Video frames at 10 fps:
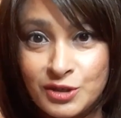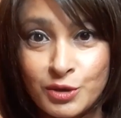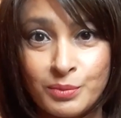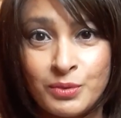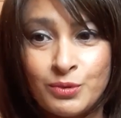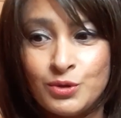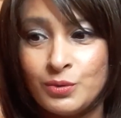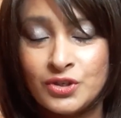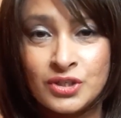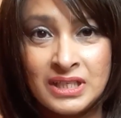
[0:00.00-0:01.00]
up or to
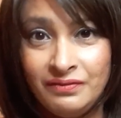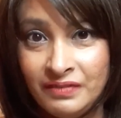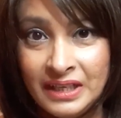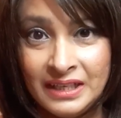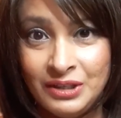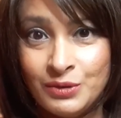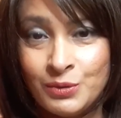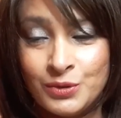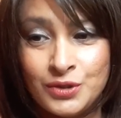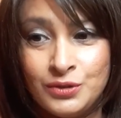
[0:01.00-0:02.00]
watch TV
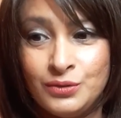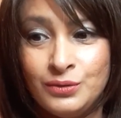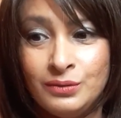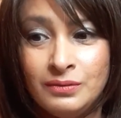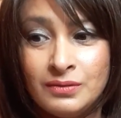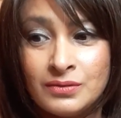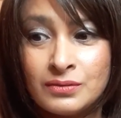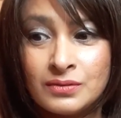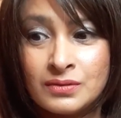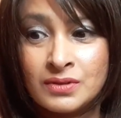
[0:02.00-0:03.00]
or to
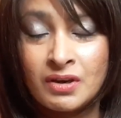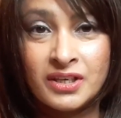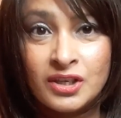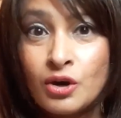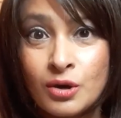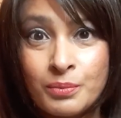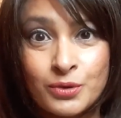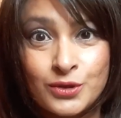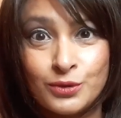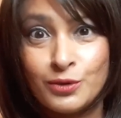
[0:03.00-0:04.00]
tidy up or
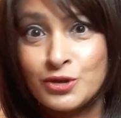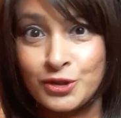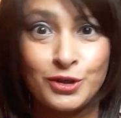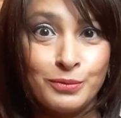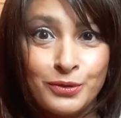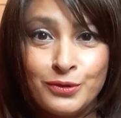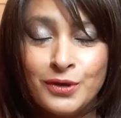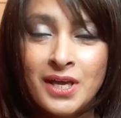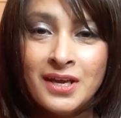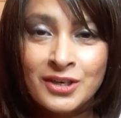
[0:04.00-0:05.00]
to wash up or
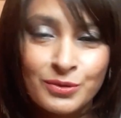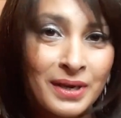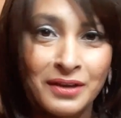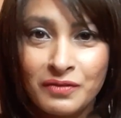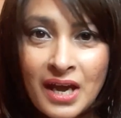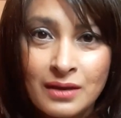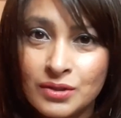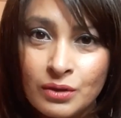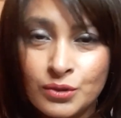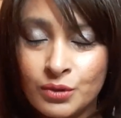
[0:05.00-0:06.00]
do any of the
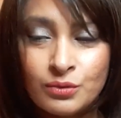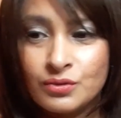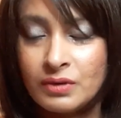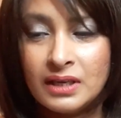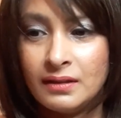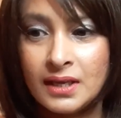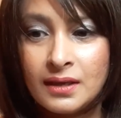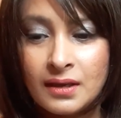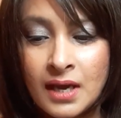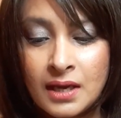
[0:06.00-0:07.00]
household chores or
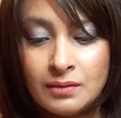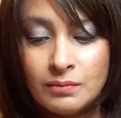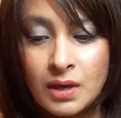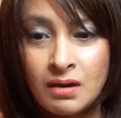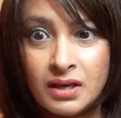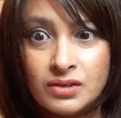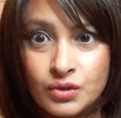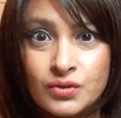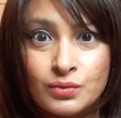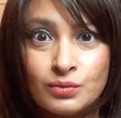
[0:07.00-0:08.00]
anything. I
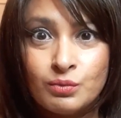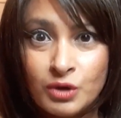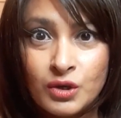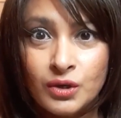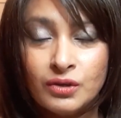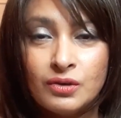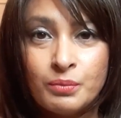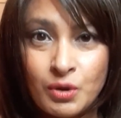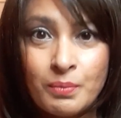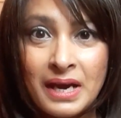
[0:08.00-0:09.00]
just want to
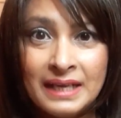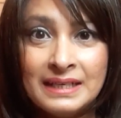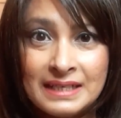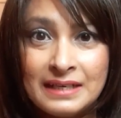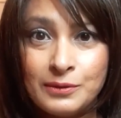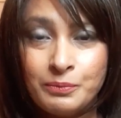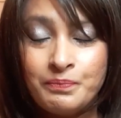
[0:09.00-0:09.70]
put my head down.